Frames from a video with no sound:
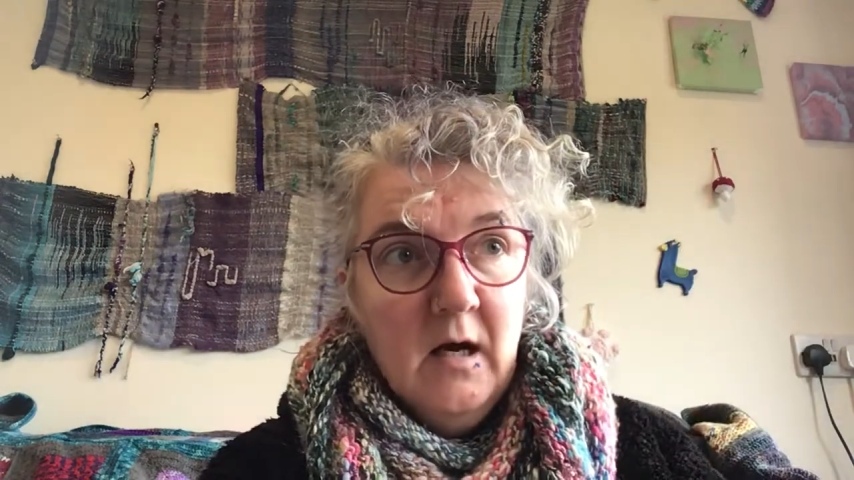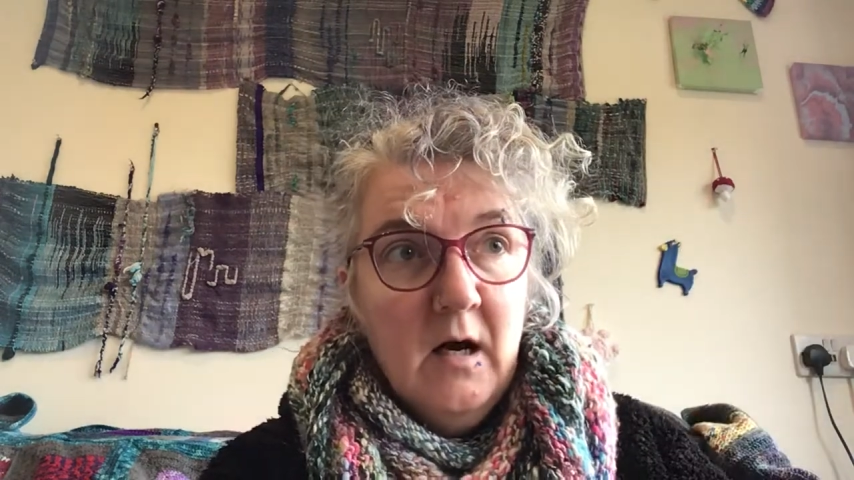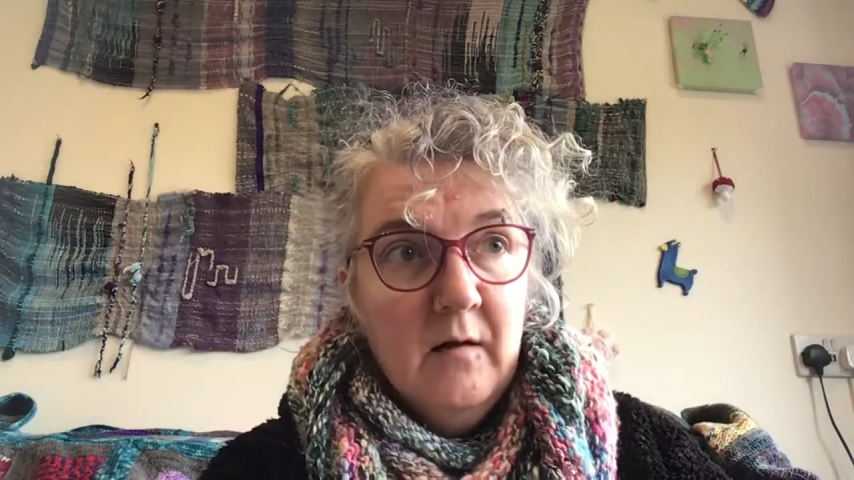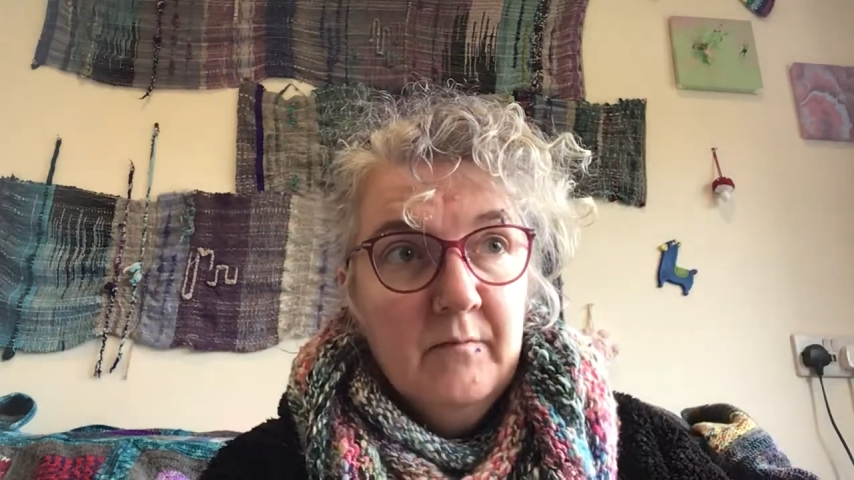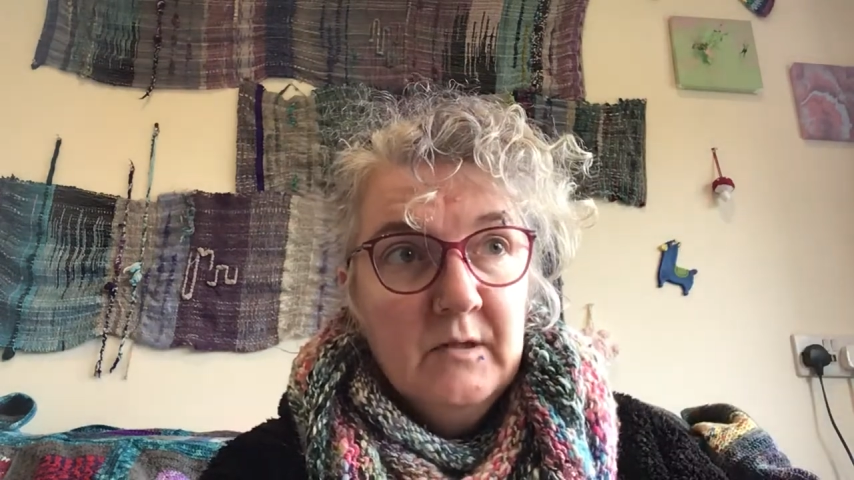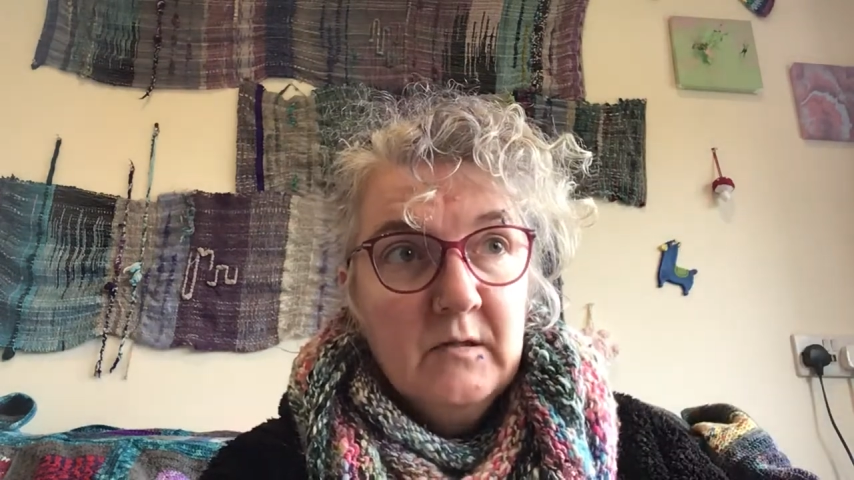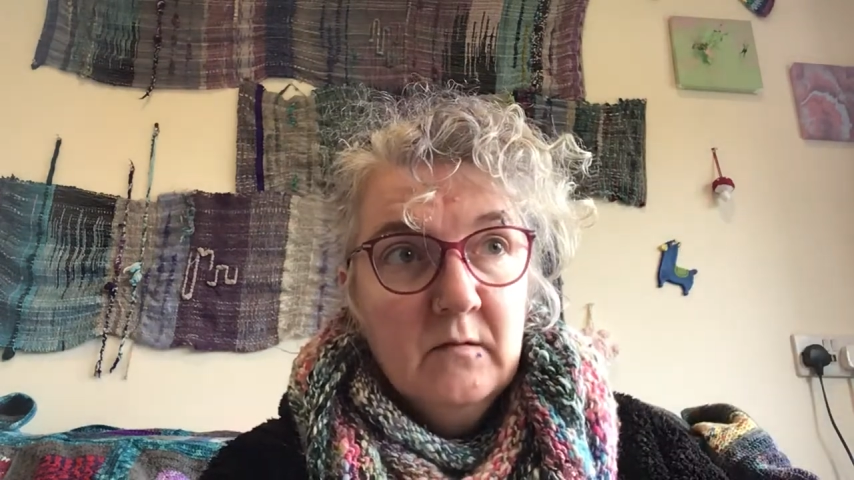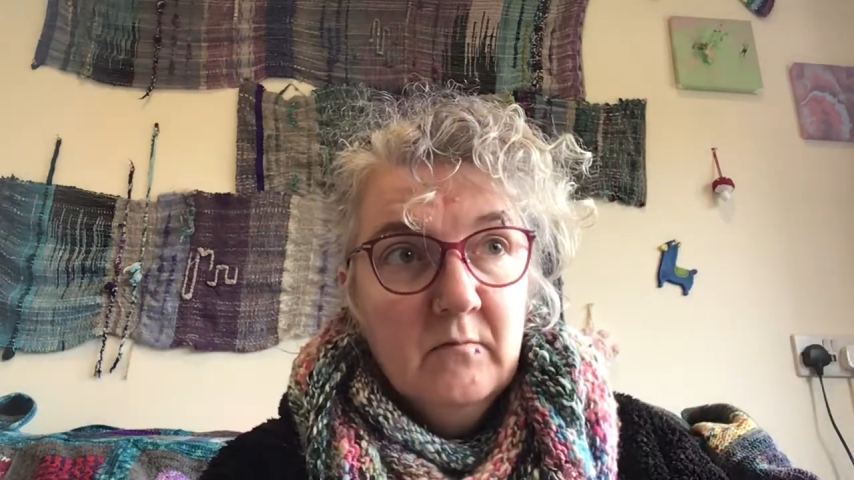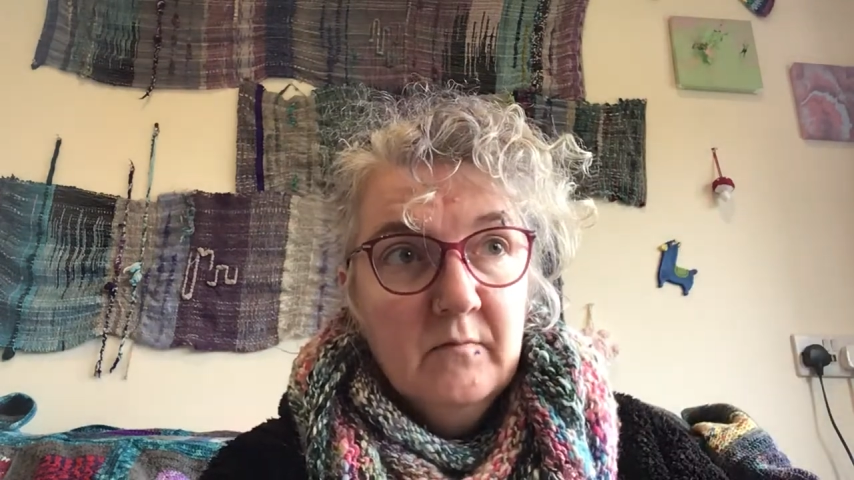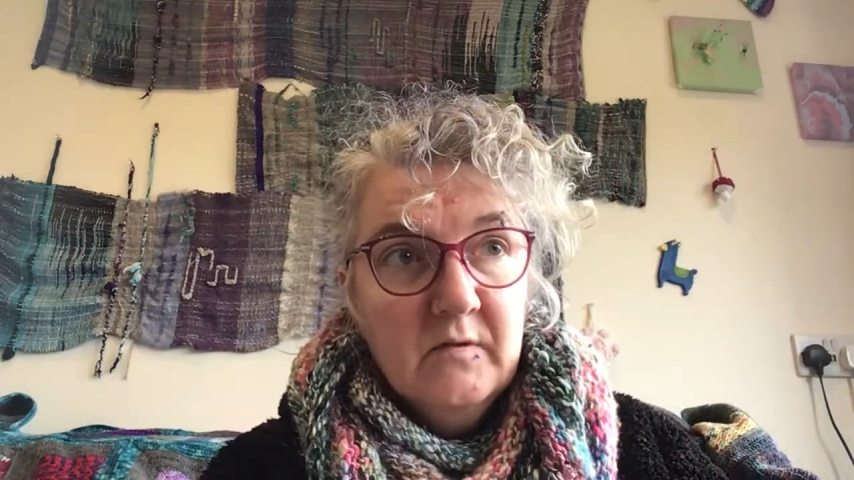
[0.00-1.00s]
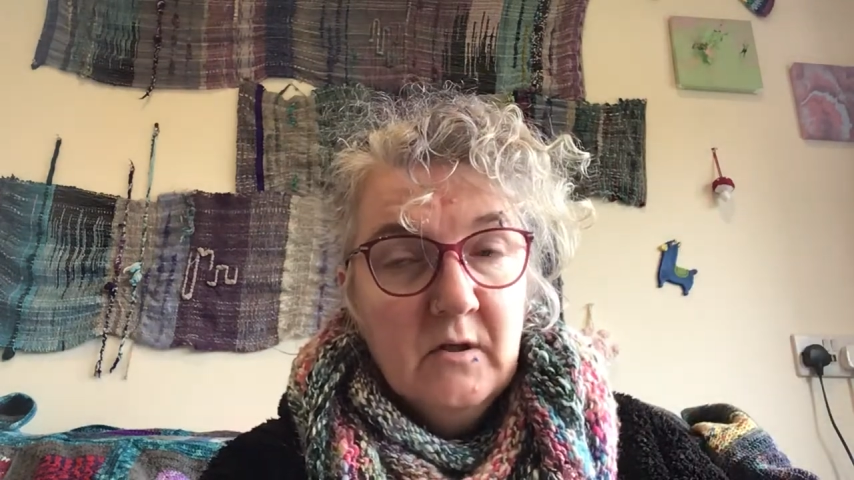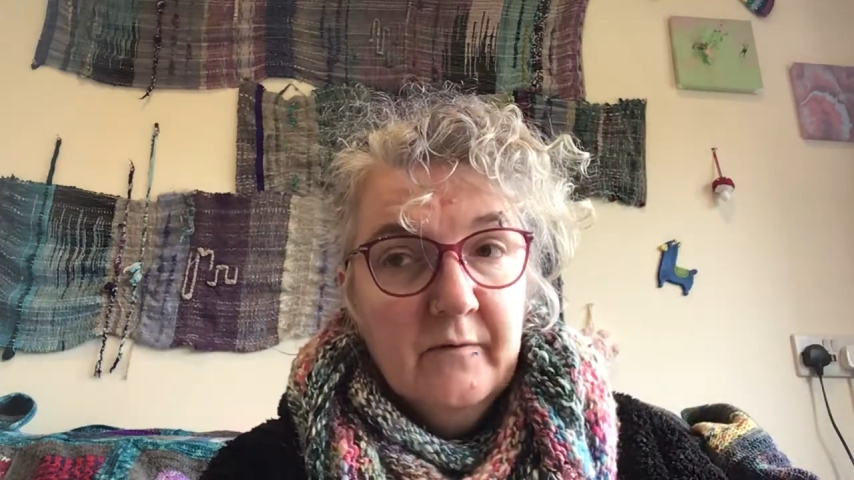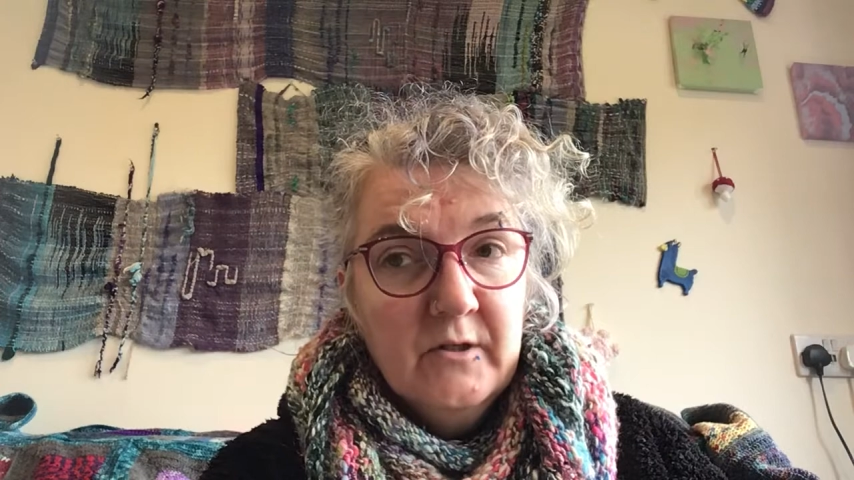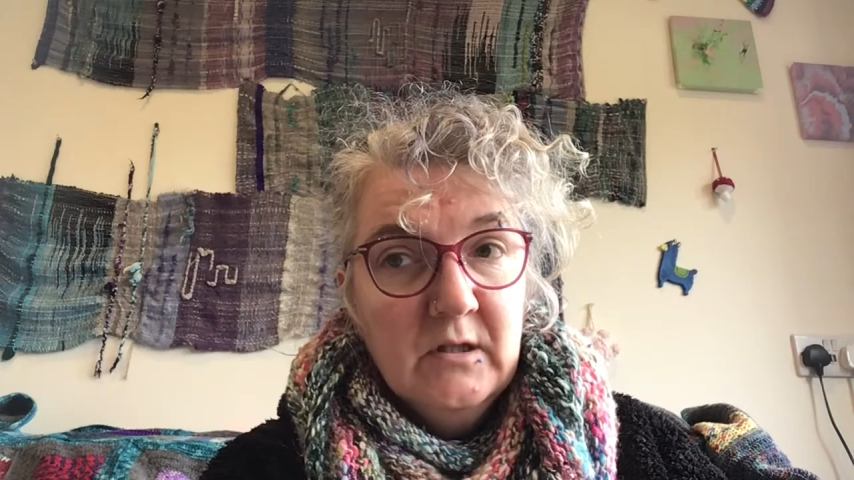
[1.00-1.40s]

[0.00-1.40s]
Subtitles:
I'm just selfish